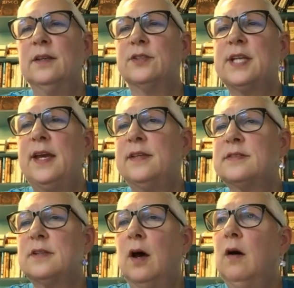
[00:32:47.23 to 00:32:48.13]
They'll
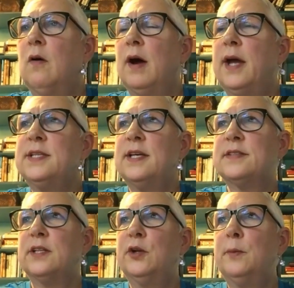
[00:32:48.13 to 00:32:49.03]
taste, I
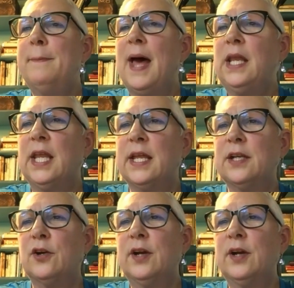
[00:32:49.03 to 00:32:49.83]
taste a little melon,